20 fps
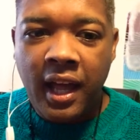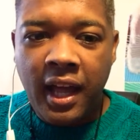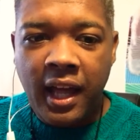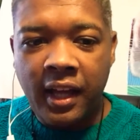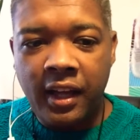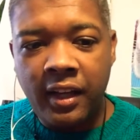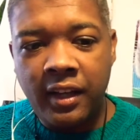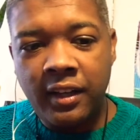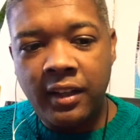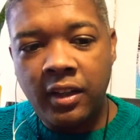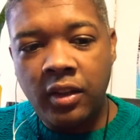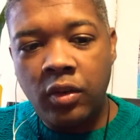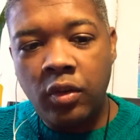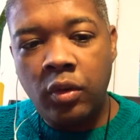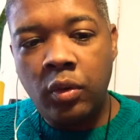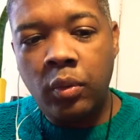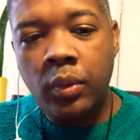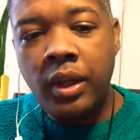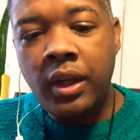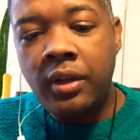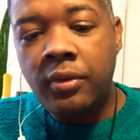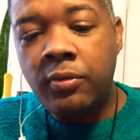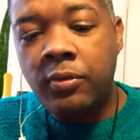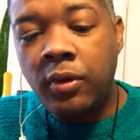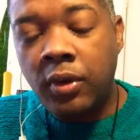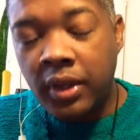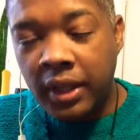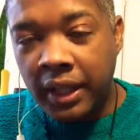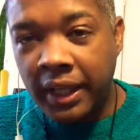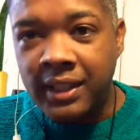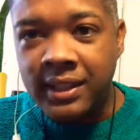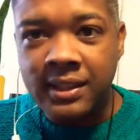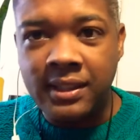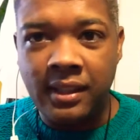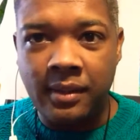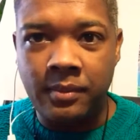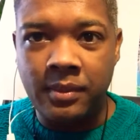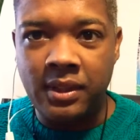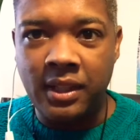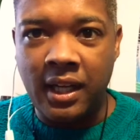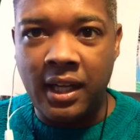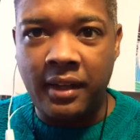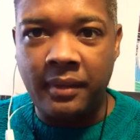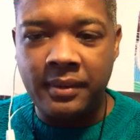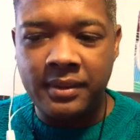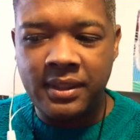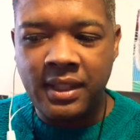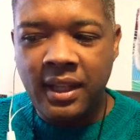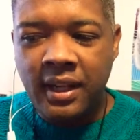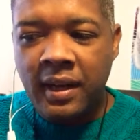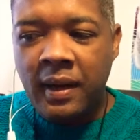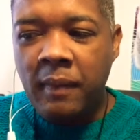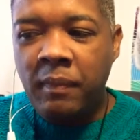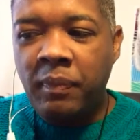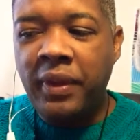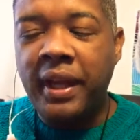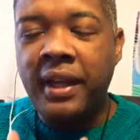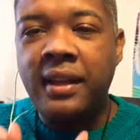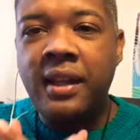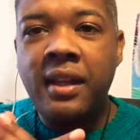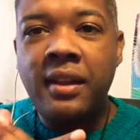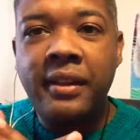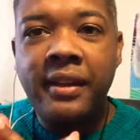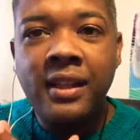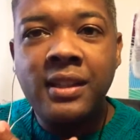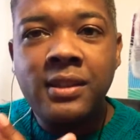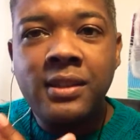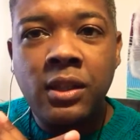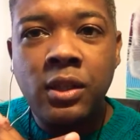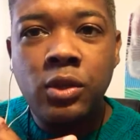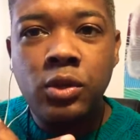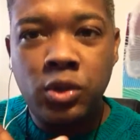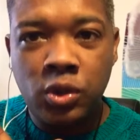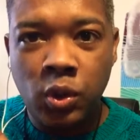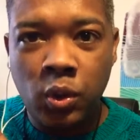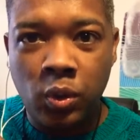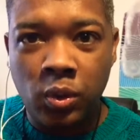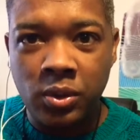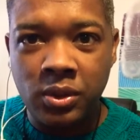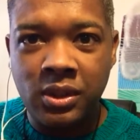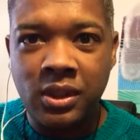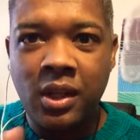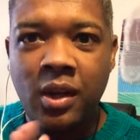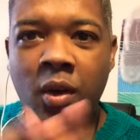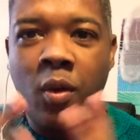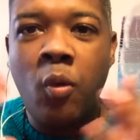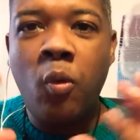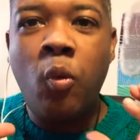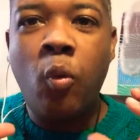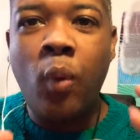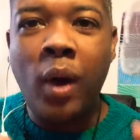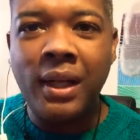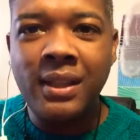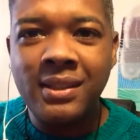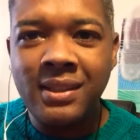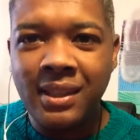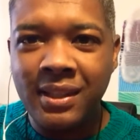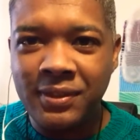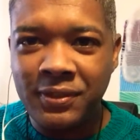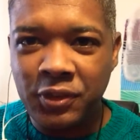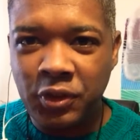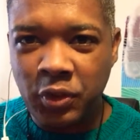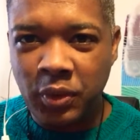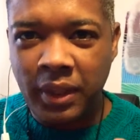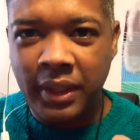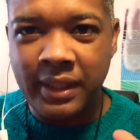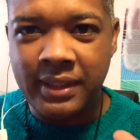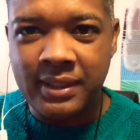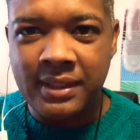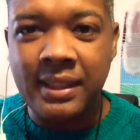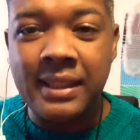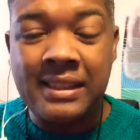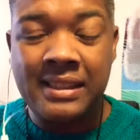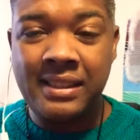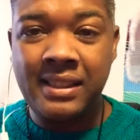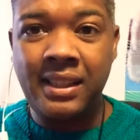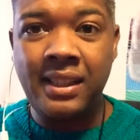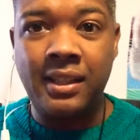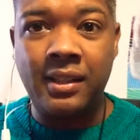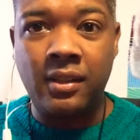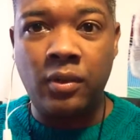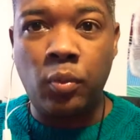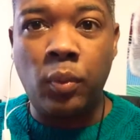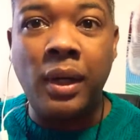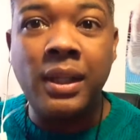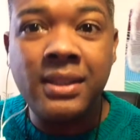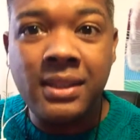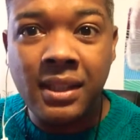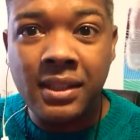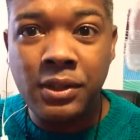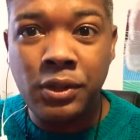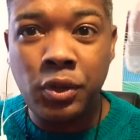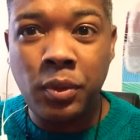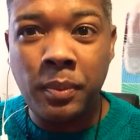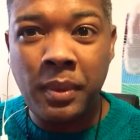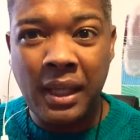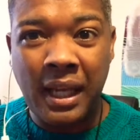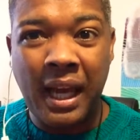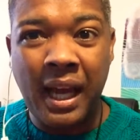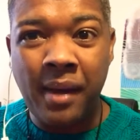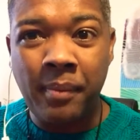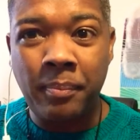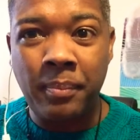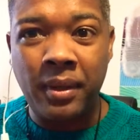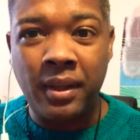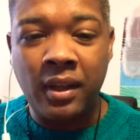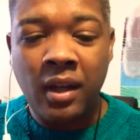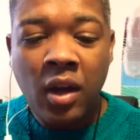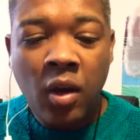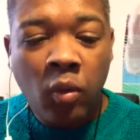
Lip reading: And we forget sometimes that this source wants us to succeed, wants us to be happy,